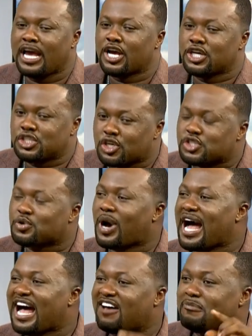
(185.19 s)
Joshua,
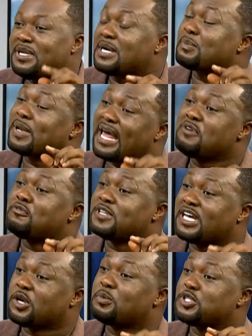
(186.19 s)
I have been applying for
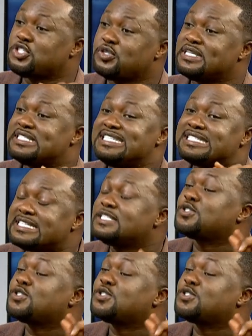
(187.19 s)
that opportunity since